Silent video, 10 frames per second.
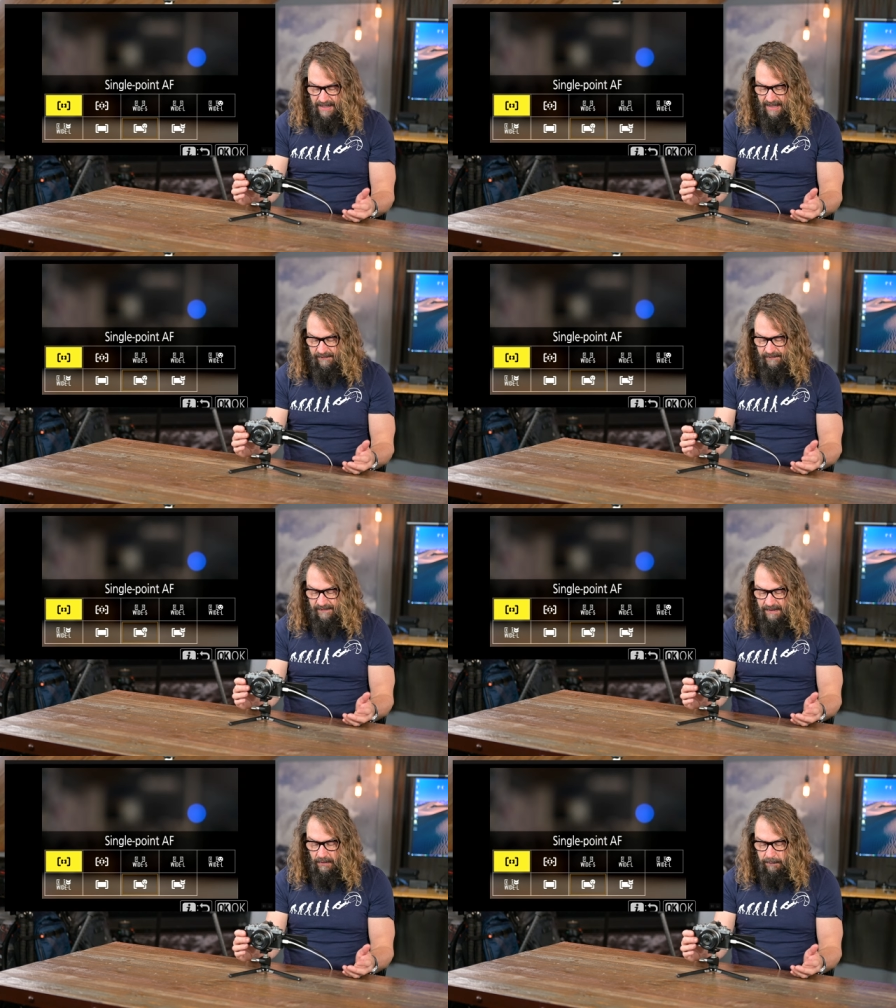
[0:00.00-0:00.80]
You got
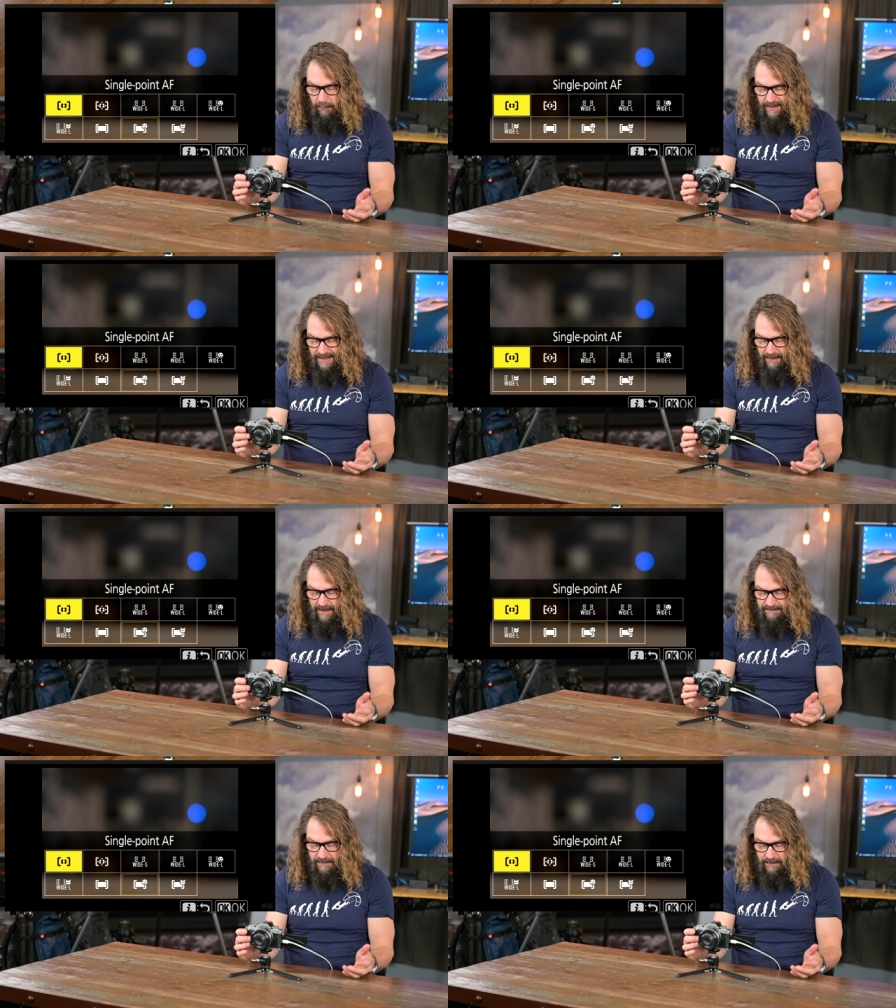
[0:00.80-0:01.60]
single point
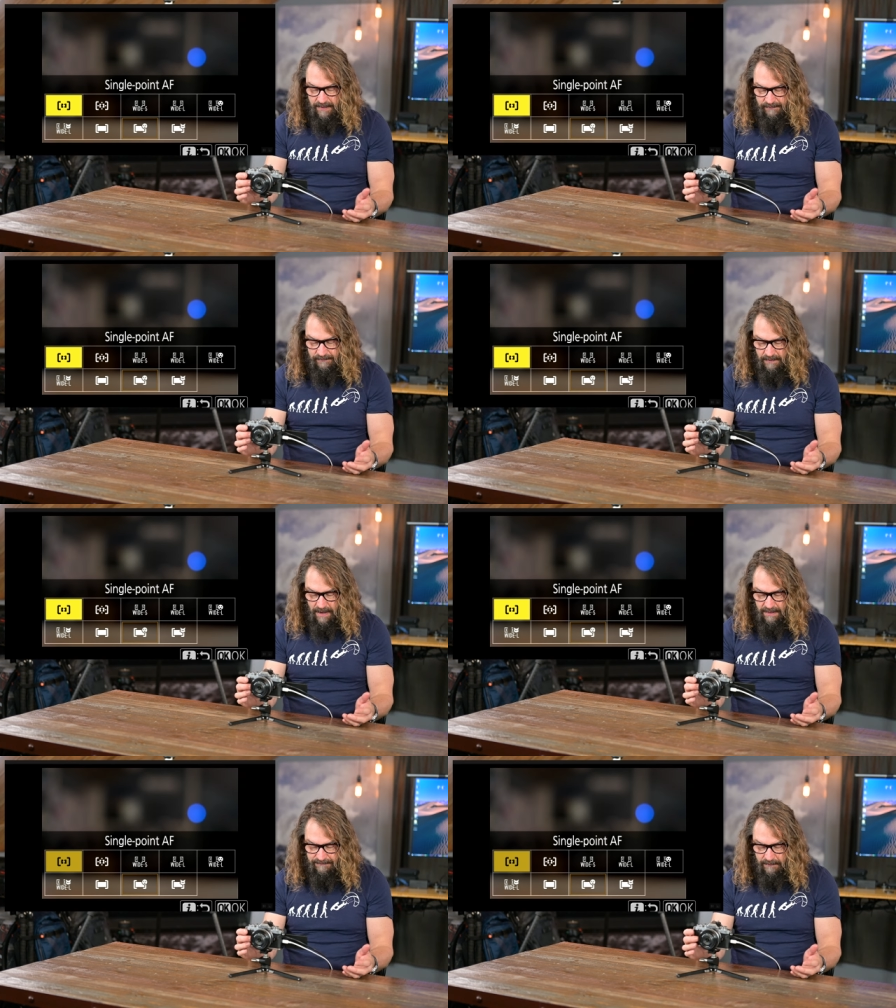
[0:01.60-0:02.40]
area focus,
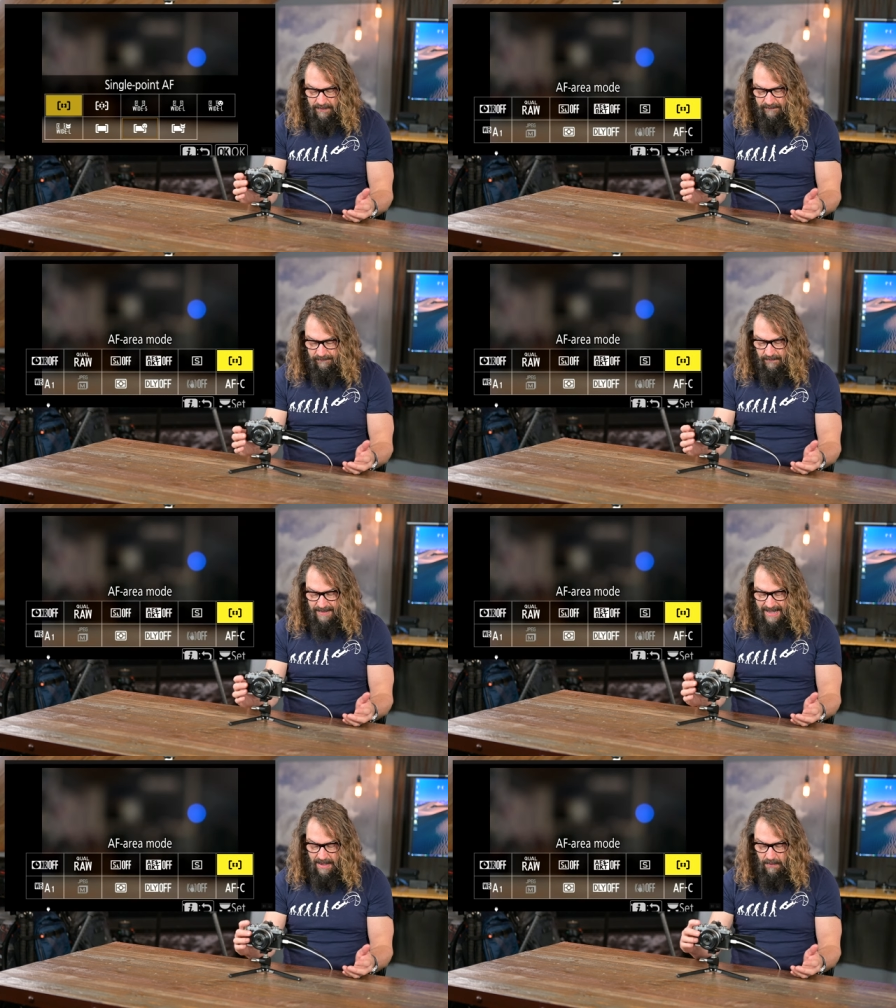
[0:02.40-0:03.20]
autofocus. So
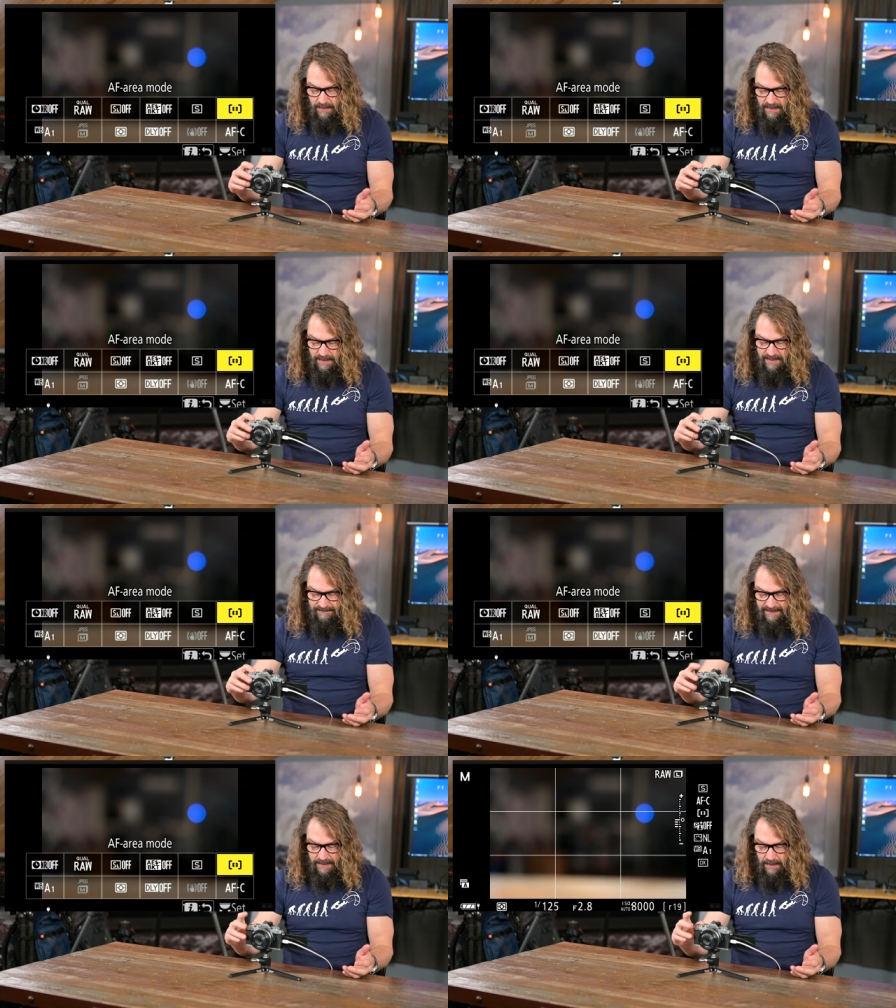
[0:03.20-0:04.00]
now
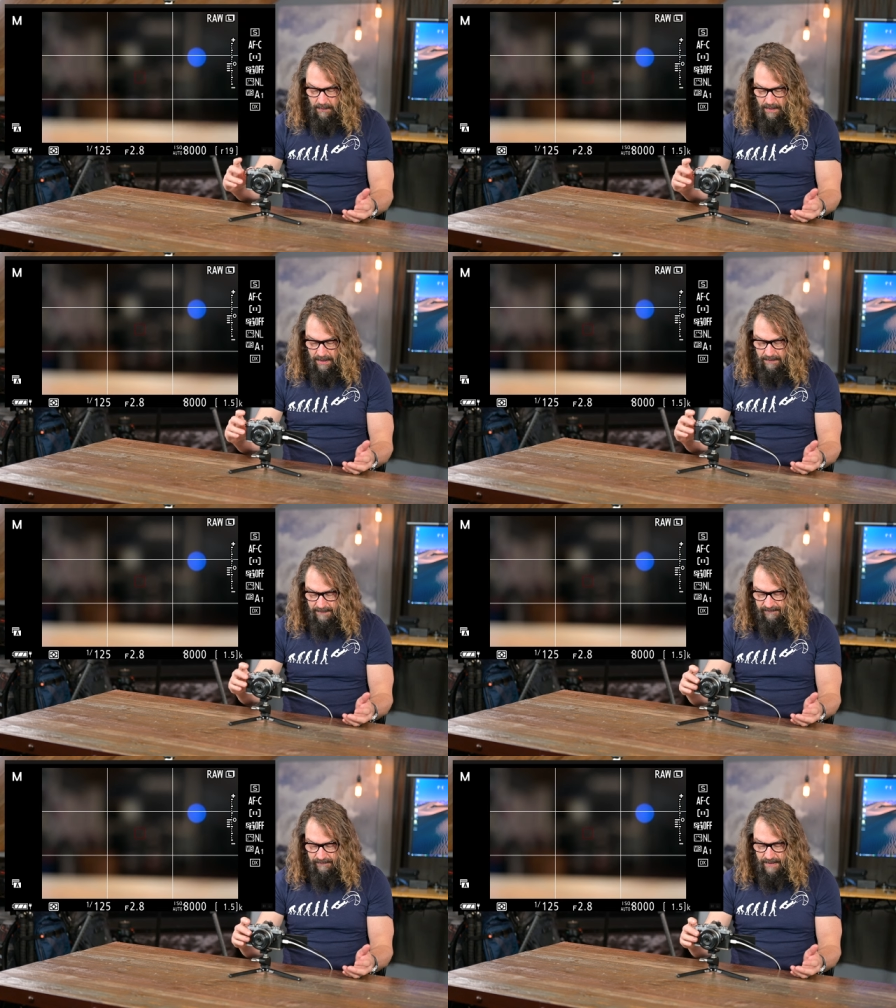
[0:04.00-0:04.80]
if I go onto
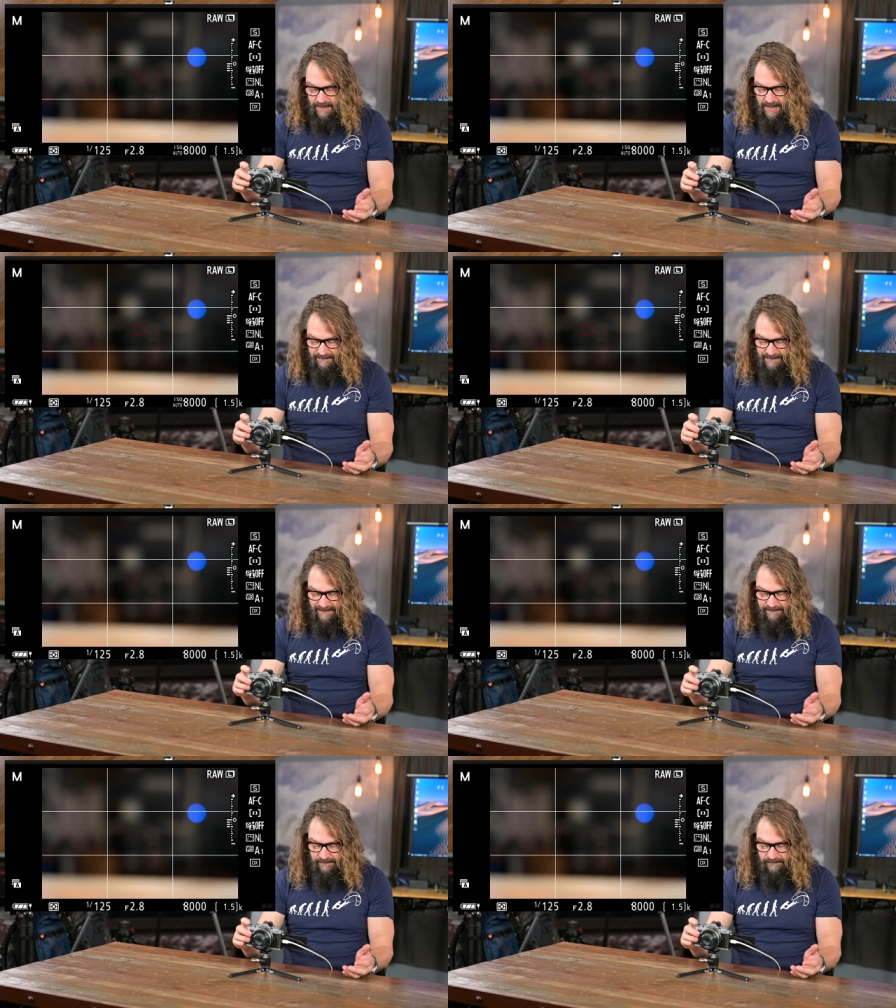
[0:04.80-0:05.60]
my screen, I've
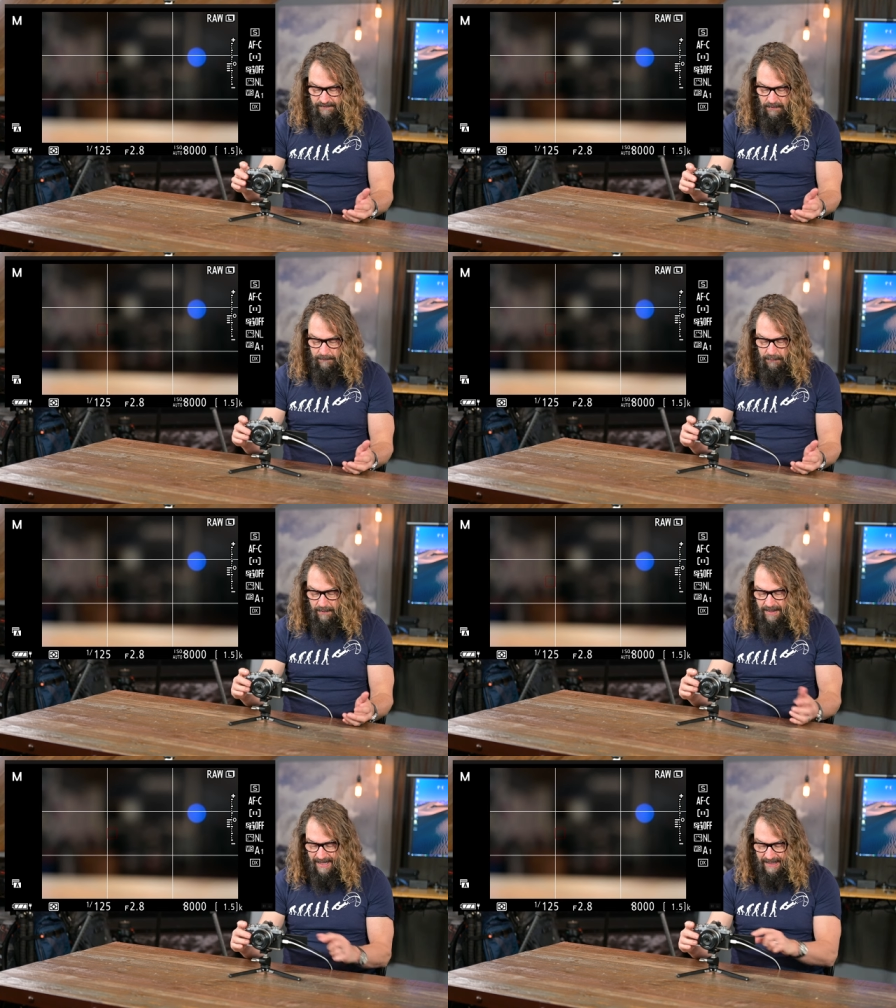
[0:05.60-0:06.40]
got this single
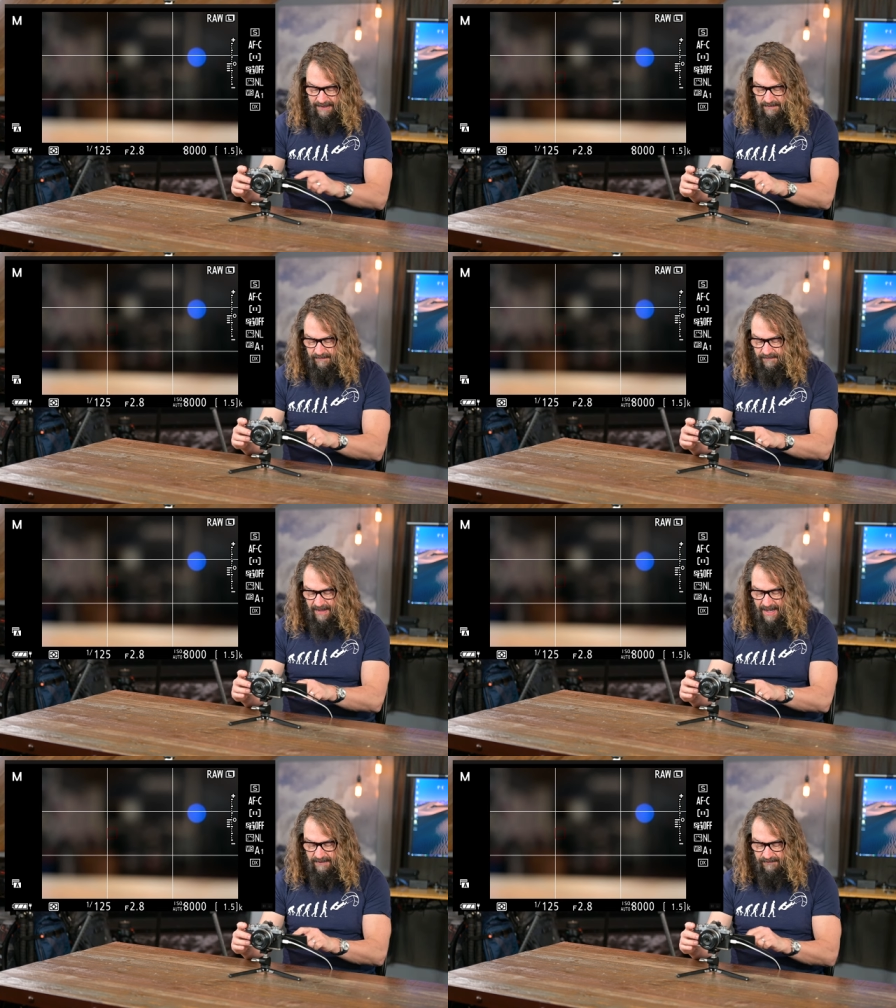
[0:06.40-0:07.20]
point. I can
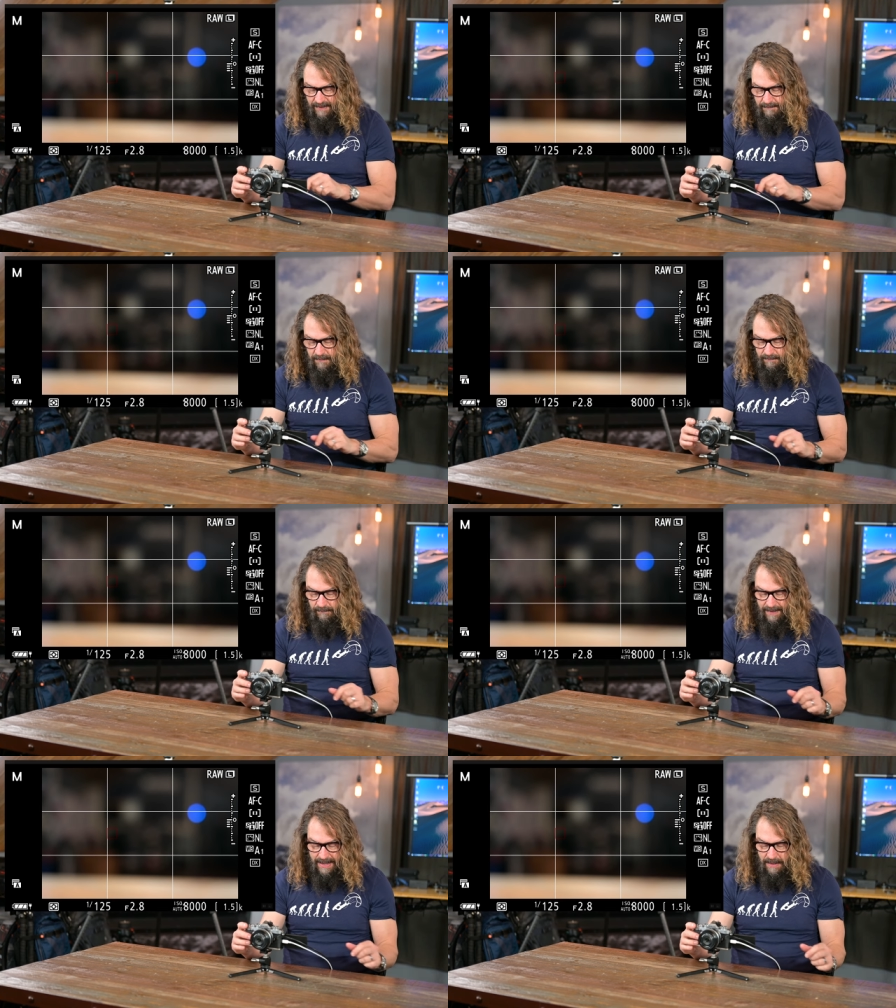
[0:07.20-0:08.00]
touch, I can move
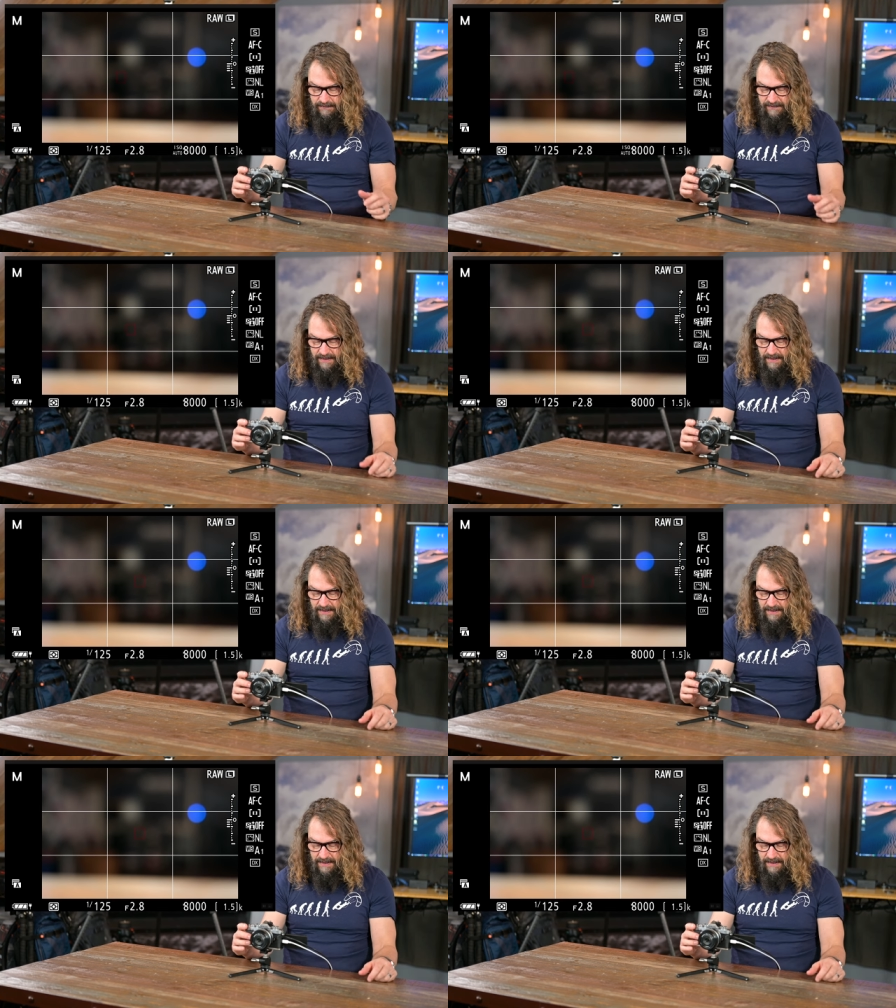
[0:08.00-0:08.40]
around.